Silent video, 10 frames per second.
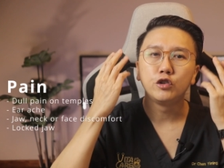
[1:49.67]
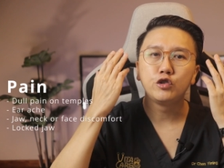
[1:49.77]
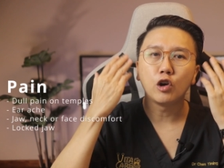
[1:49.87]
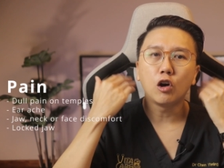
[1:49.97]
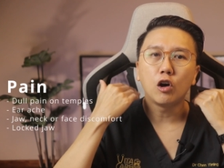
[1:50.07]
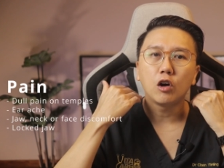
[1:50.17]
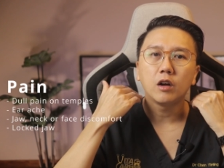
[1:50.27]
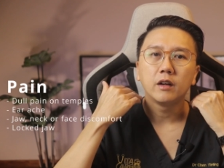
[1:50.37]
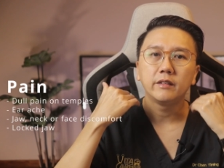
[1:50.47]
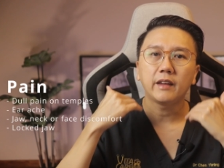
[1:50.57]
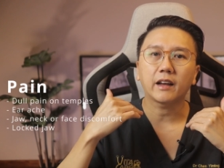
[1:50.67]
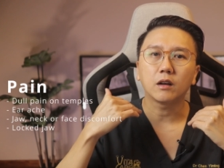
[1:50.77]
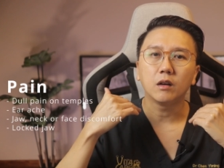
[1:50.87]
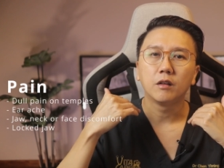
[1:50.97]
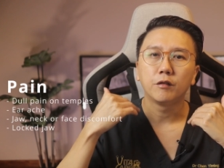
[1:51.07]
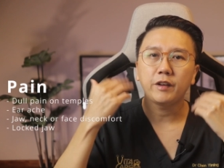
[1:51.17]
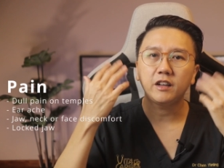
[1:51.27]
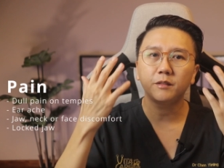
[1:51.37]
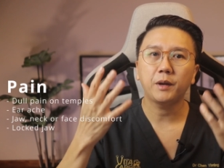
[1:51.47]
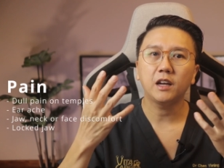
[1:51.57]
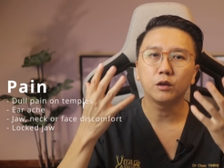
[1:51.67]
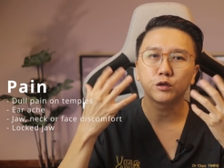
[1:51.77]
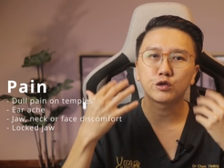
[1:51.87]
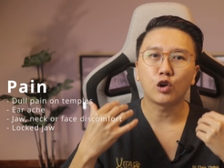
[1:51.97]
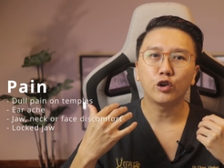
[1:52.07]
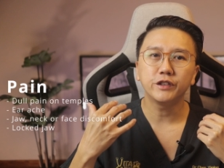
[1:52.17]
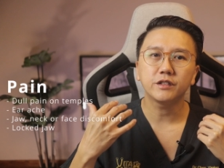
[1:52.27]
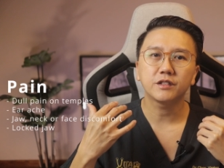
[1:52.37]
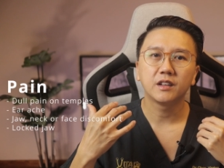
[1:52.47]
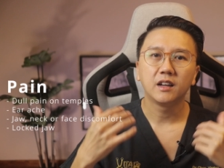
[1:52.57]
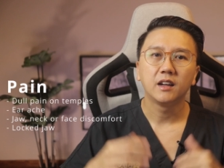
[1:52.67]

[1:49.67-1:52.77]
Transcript: jaw, neck, face pain or soreness,